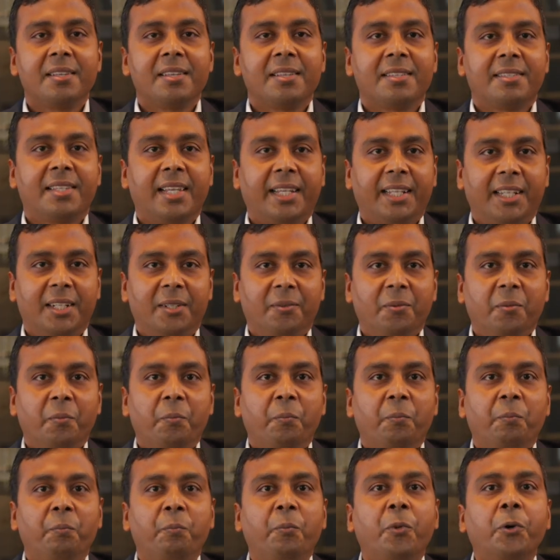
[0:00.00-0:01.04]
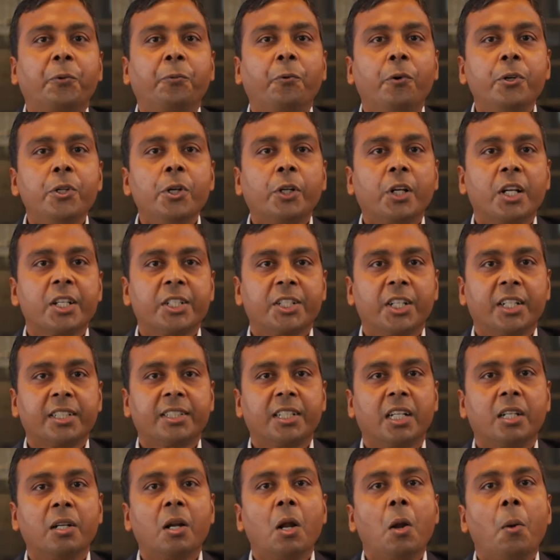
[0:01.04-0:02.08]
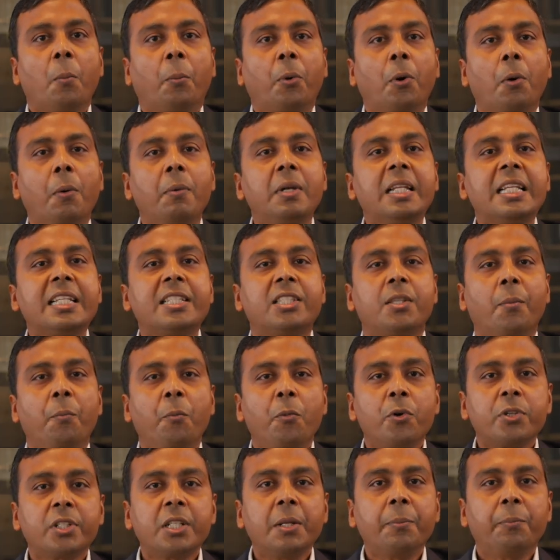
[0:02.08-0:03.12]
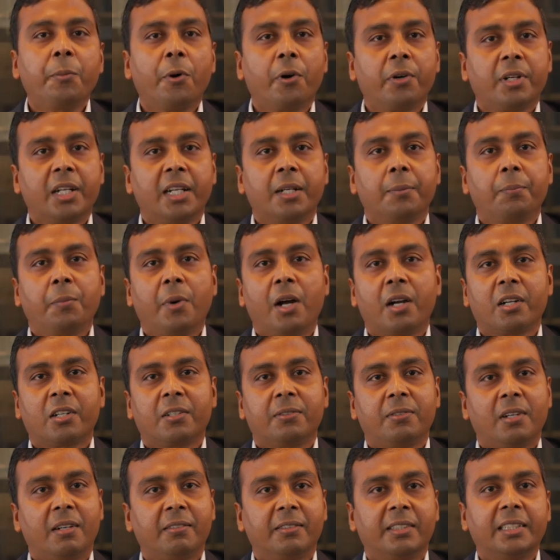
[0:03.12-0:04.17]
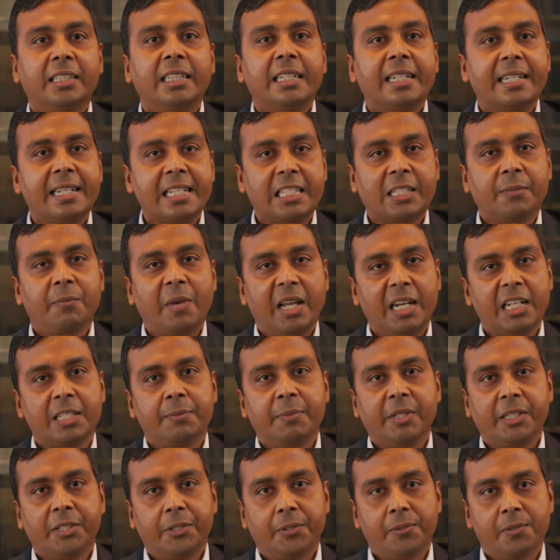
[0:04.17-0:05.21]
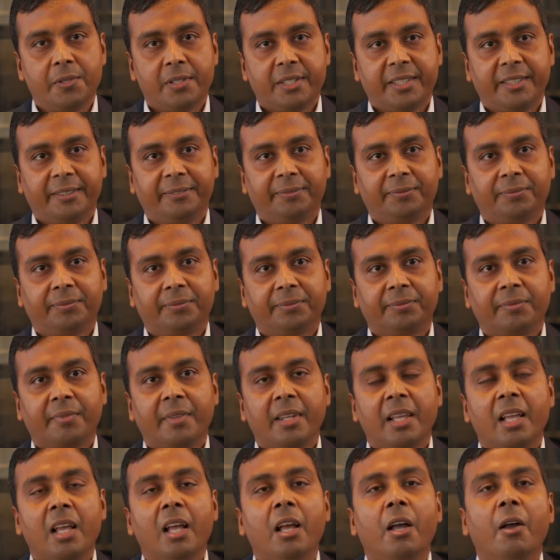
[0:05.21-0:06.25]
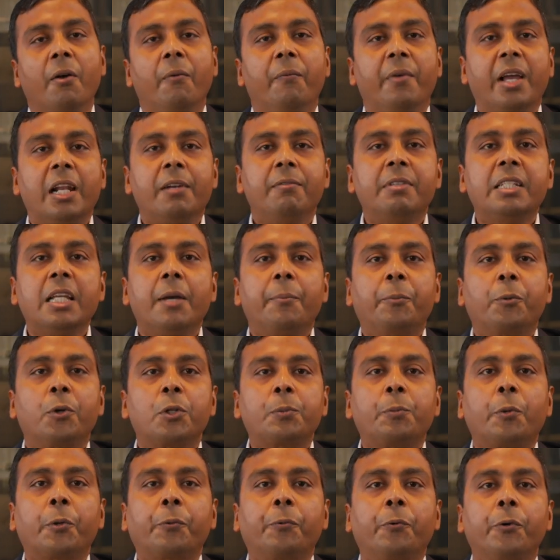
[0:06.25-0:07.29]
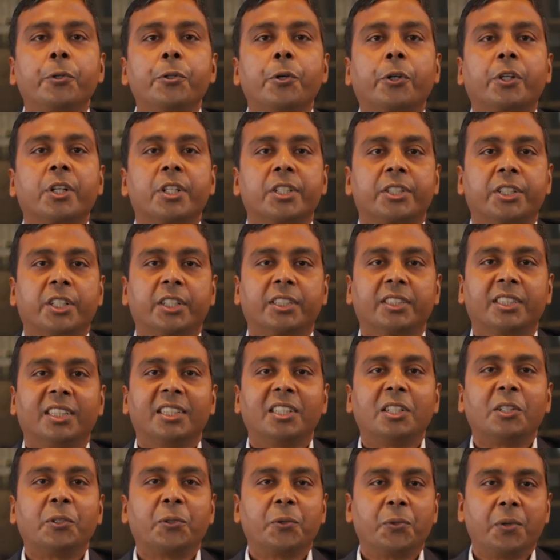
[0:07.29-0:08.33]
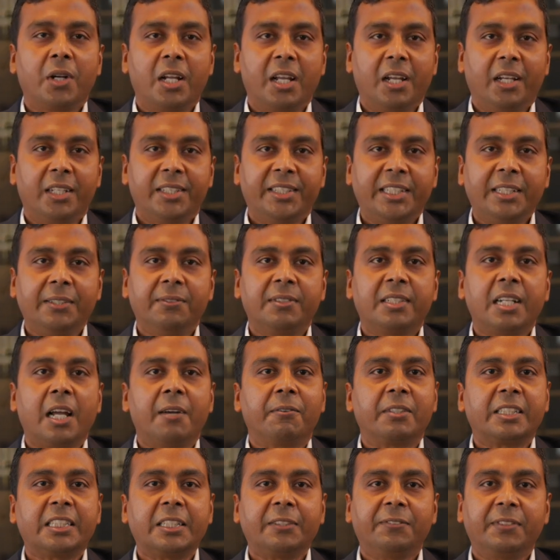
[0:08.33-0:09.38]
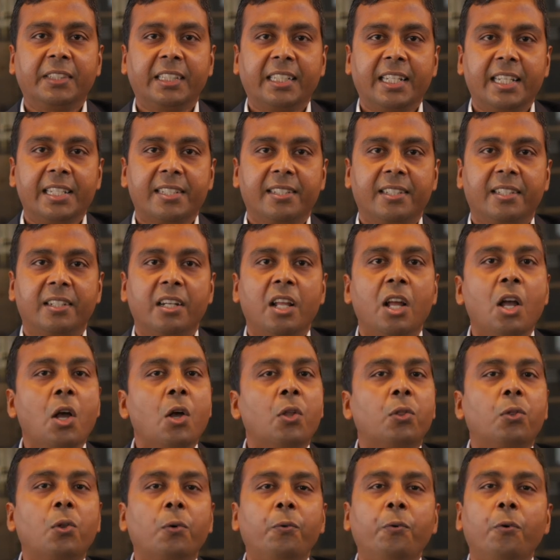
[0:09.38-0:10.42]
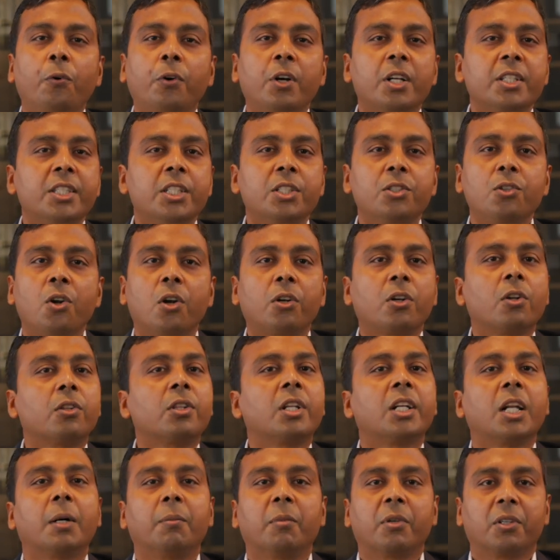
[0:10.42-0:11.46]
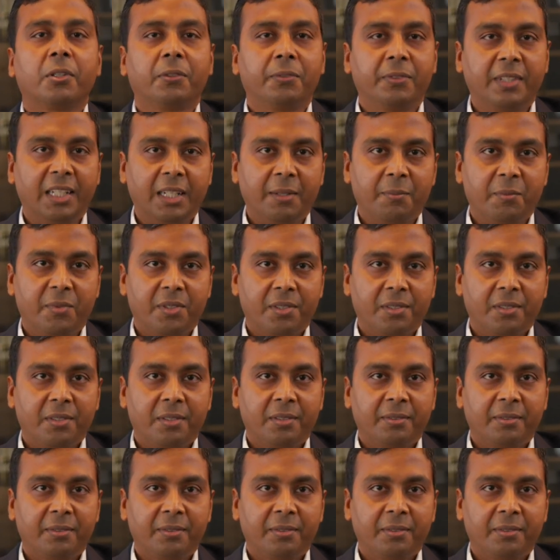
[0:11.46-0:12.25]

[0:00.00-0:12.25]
Second, portfolio construction probably is the most important part of our risk management tools. When we approach portfolio construction to achieve diversification, the focus is not on the number of names,